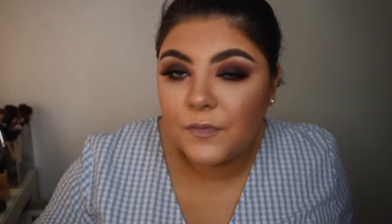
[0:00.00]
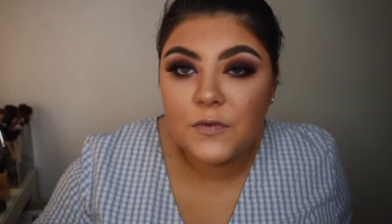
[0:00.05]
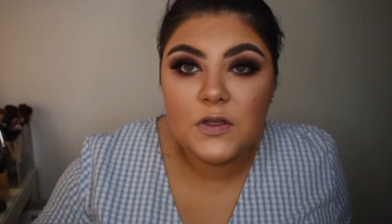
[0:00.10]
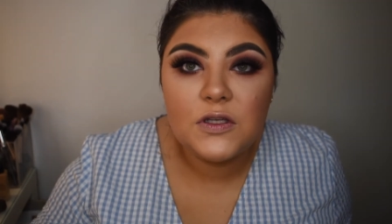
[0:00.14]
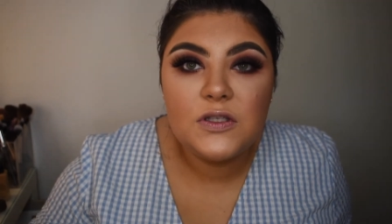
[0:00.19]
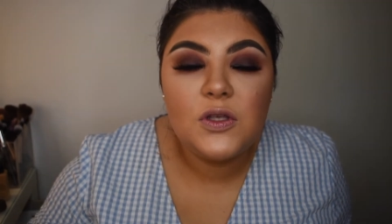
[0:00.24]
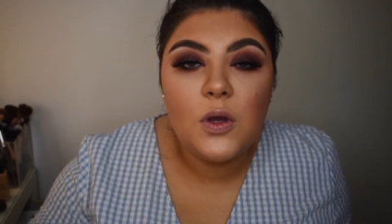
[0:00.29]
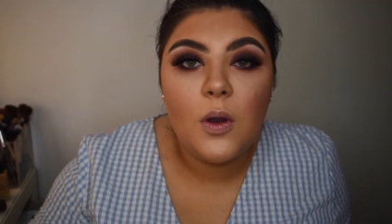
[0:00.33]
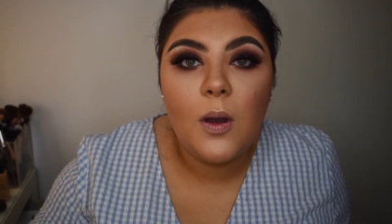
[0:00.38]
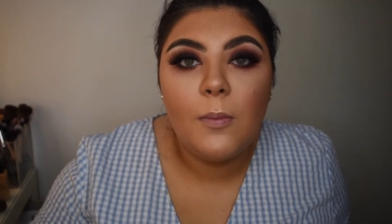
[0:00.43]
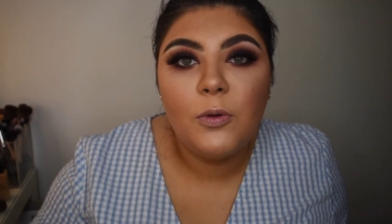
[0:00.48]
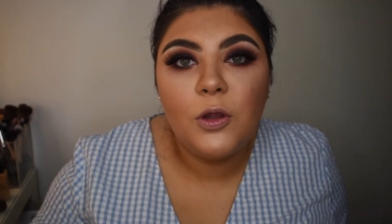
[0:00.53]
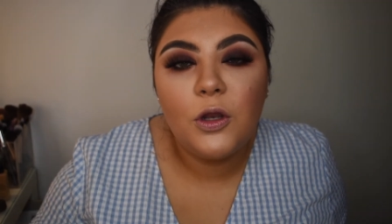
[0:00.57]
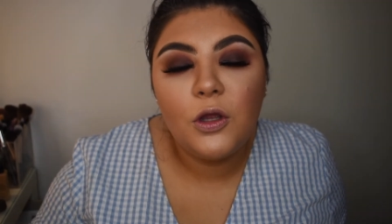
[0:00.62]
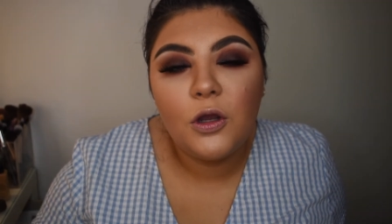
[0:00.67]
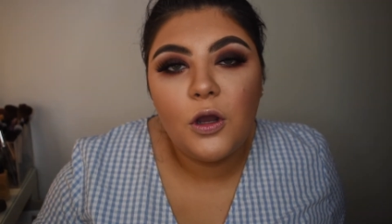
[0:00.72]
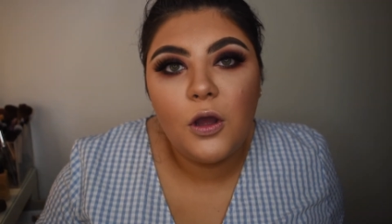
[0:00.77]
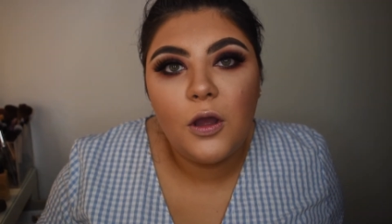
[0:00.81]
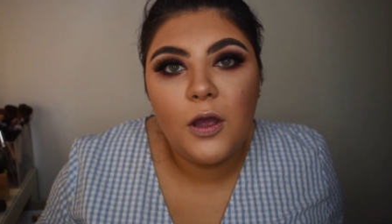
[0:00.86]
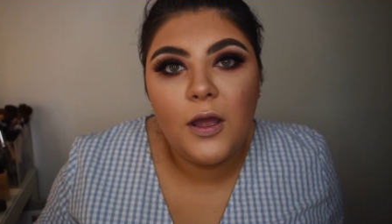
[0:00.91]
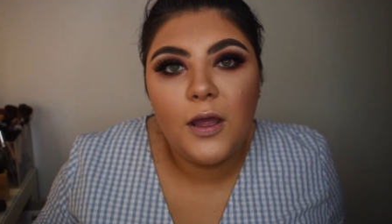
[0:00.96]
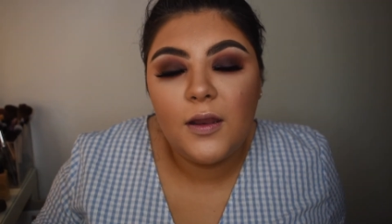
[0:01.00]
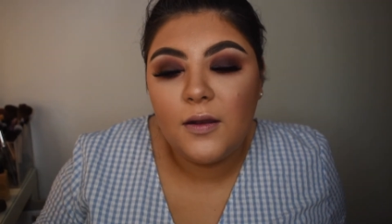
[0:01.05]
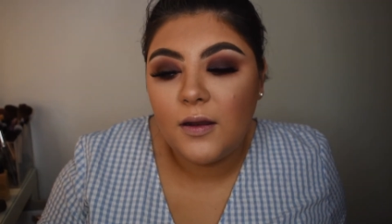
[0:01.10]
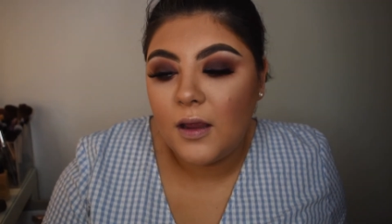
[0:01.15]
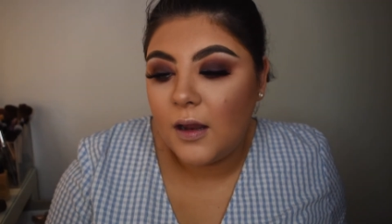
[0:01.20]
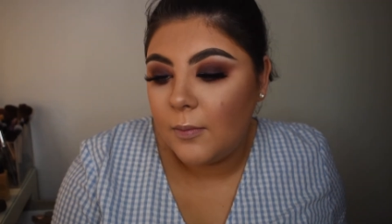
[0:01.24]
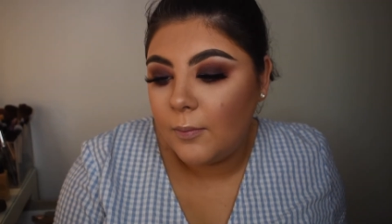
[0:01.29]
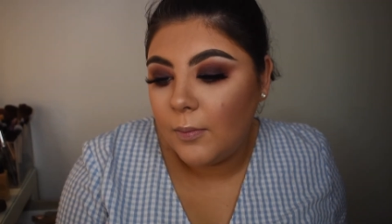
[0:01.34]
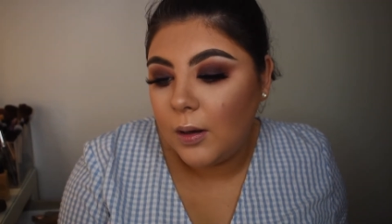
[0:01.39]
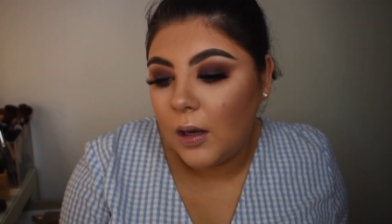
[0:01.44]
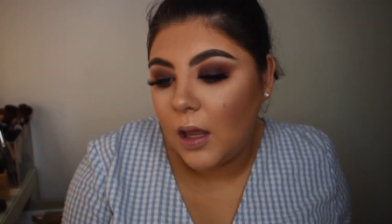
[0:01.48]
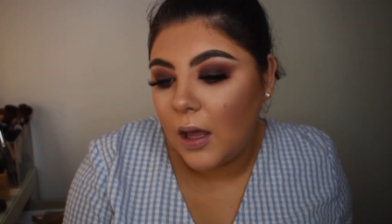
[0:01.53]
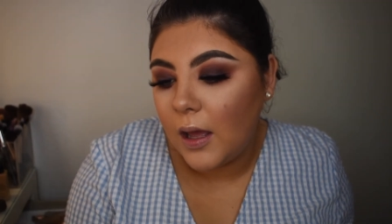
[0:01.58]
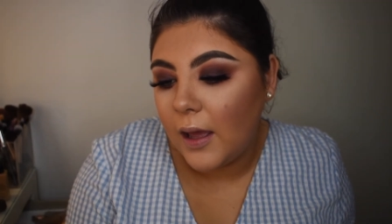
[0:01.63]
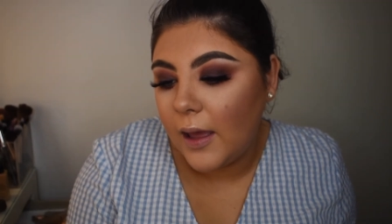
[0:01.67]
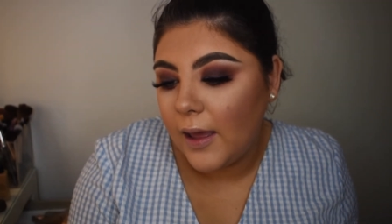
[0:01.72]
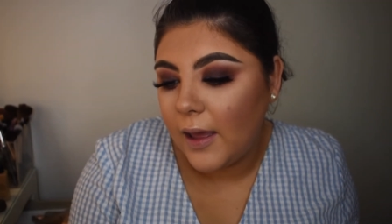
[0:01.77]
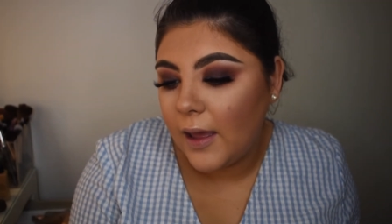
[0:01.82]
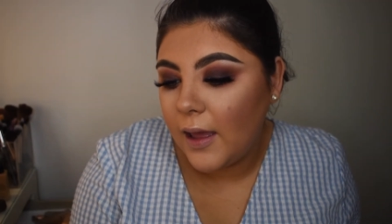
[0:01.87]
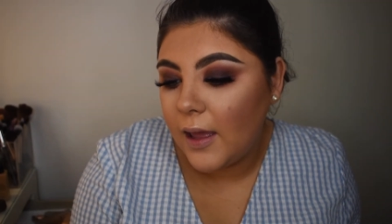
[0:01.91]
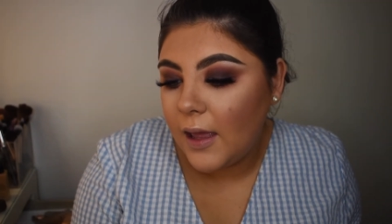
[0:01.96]
So I'm going to go ahead and
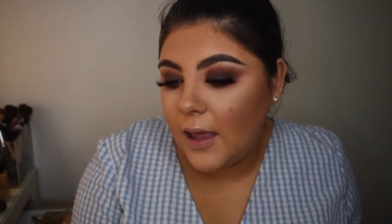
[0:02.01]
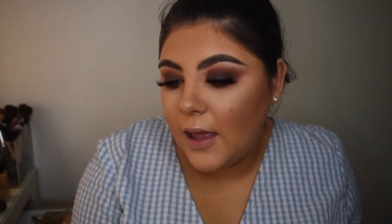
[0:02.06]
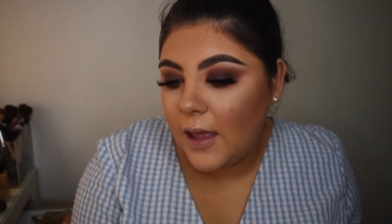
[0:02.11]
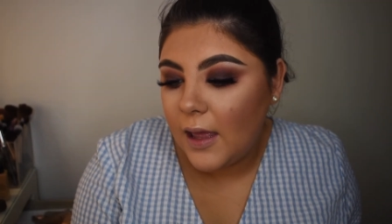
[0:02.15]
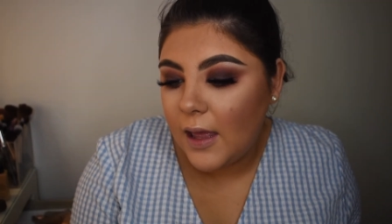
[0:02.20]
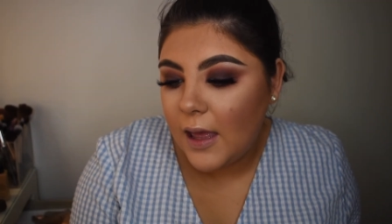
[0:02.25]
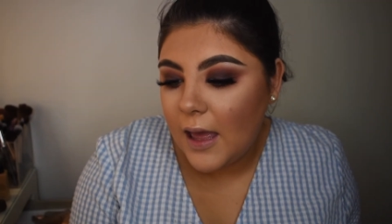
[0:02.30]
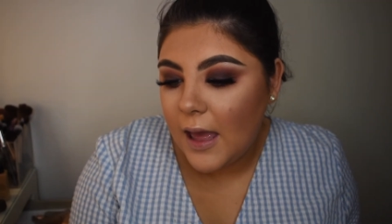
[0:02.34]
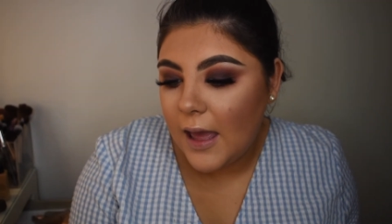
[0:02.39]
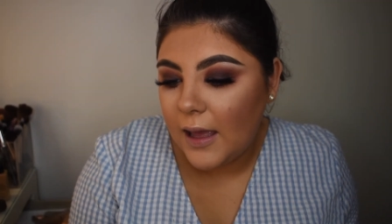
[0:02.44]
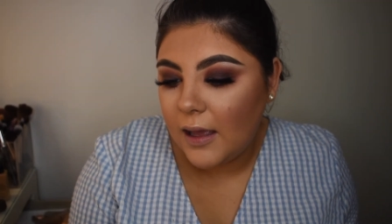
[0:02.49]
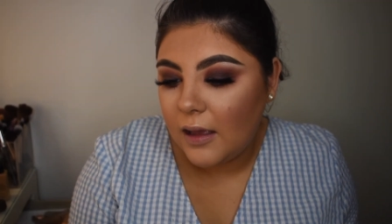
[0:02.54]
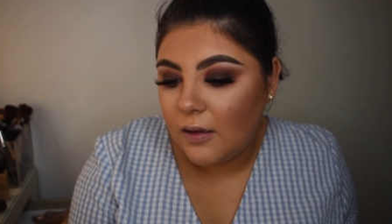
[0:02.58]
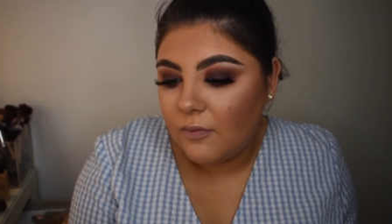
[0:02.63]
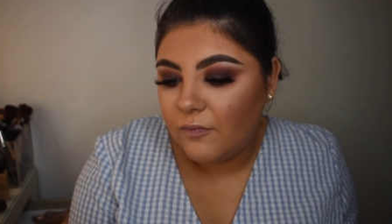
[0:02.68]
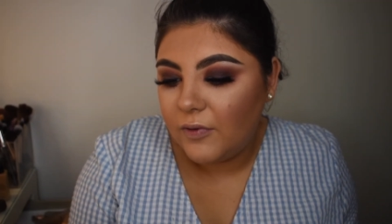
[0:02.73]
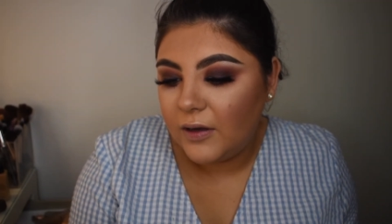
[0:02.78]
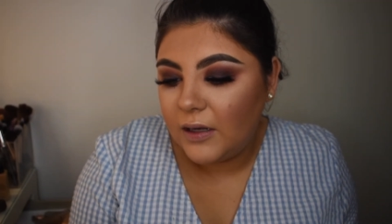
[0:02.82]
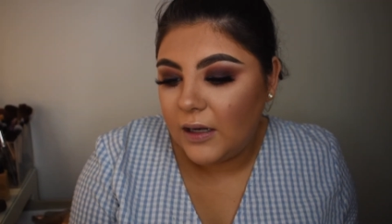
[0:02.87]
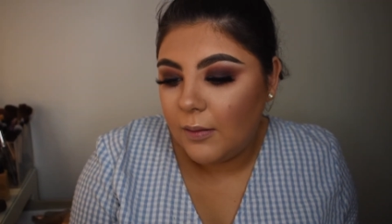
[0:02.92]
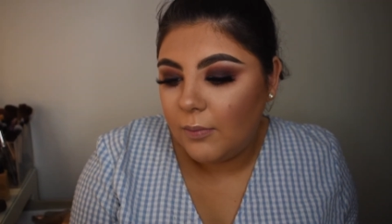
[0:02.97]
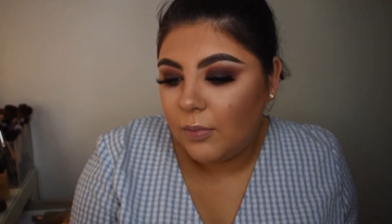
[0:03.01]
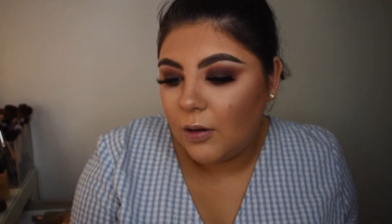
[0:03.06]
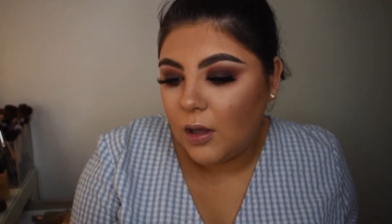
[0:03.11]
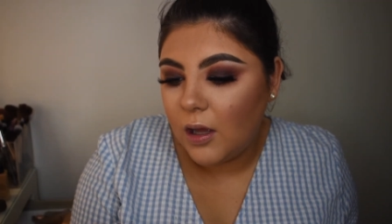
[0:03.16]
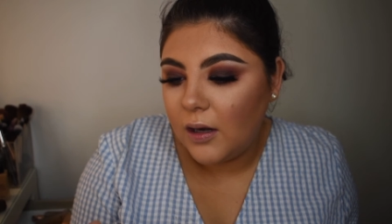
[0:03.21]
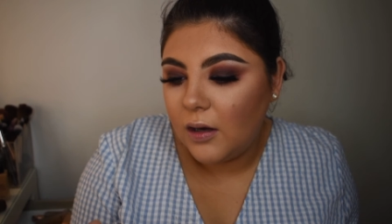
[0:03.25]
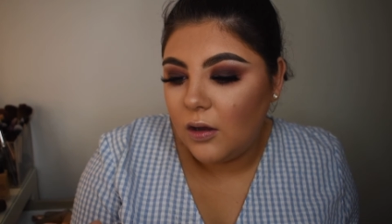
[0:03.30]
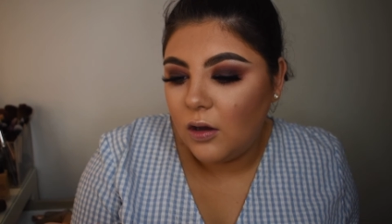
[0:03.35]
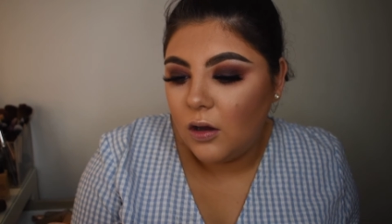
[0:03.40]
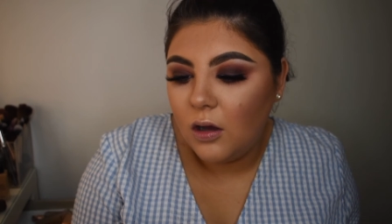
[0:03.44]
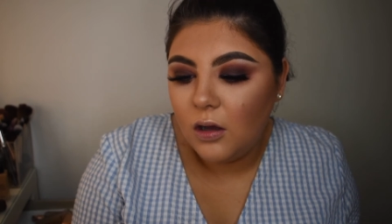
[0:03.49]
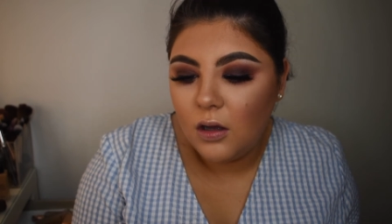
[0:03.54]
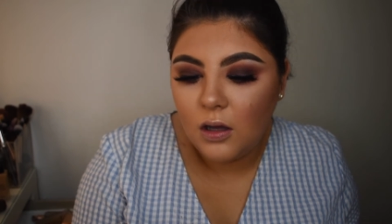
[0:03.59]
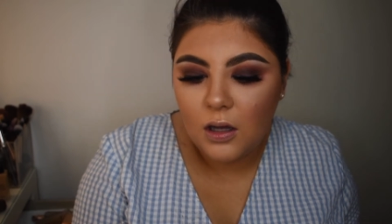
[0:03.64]
apply a red lip liner.